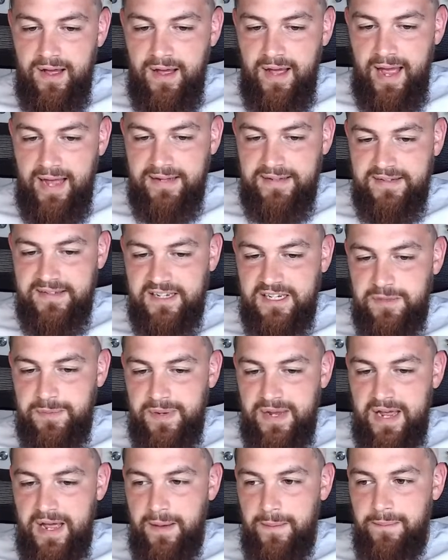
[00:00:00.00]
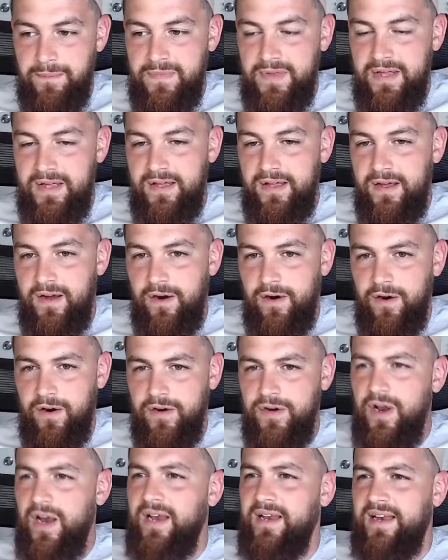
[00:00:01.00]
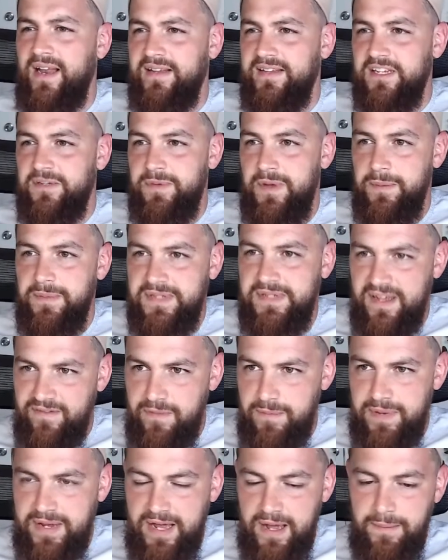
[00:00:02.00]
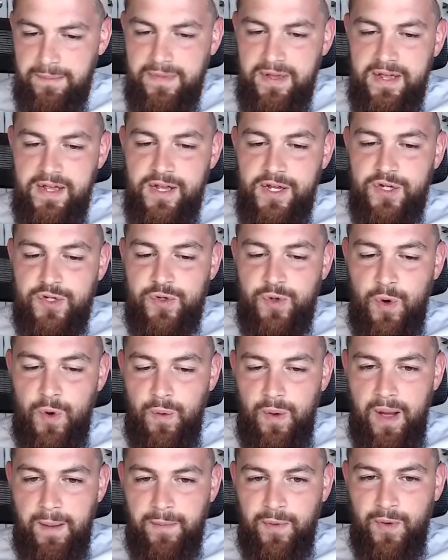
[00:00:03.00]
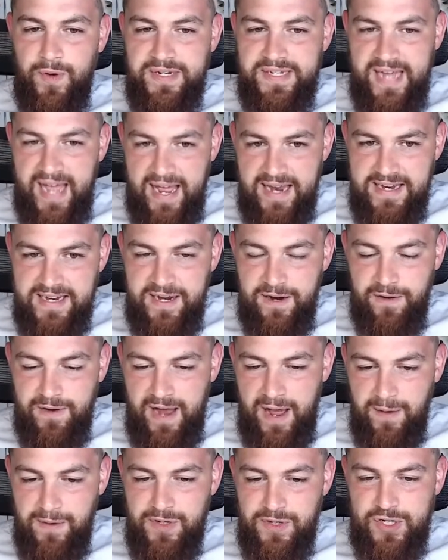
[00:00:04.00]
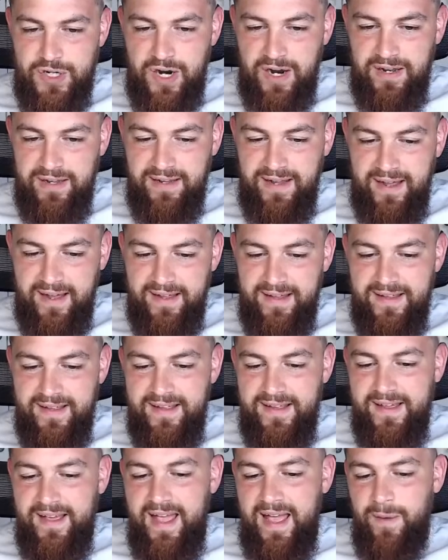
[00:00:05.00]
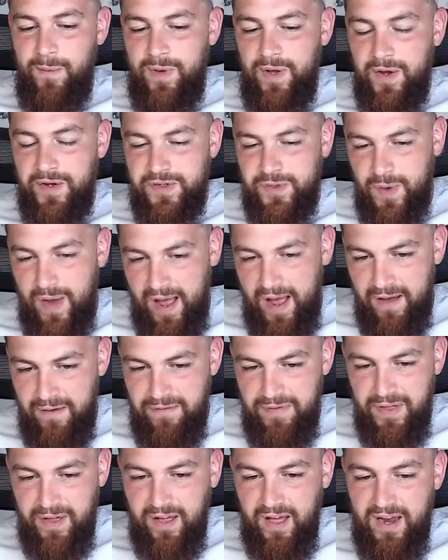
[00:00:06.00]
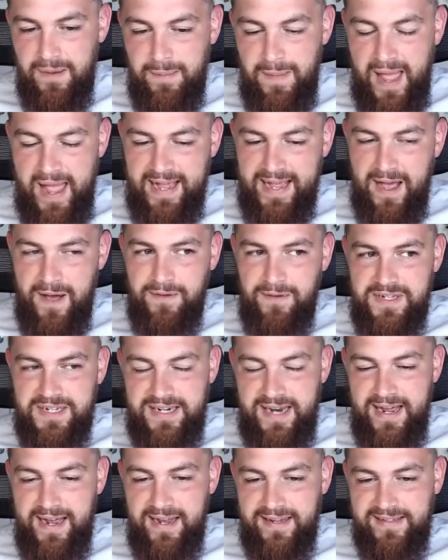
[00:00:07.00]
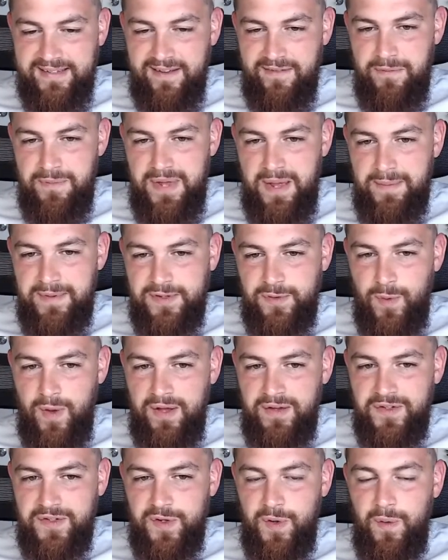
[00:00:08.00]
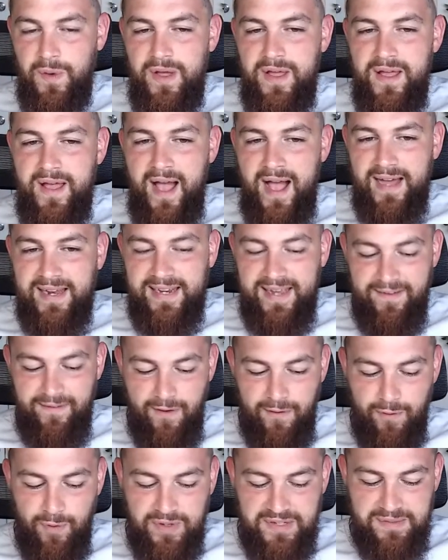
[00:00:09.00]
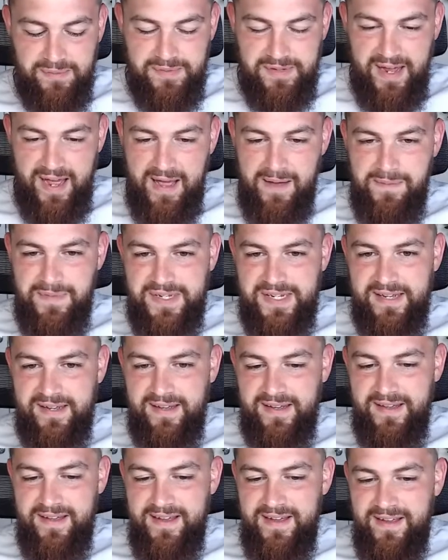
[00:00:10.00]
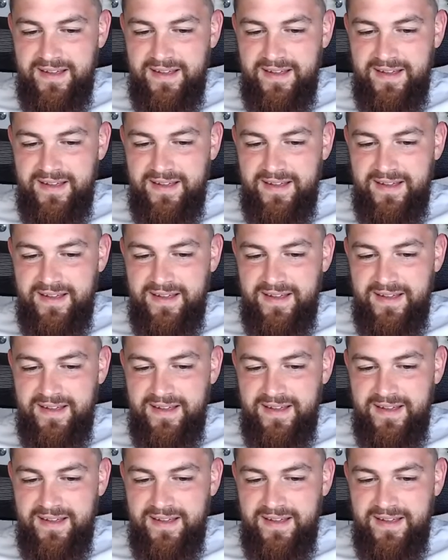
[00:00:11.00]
at 6 p.m. or not 6 p.m., 7 p.m. So I'm going to end here now, inshallah. And we also have the Qalam Hangout tonight at 7 p.m. as well. So I'm going to give everyone some time to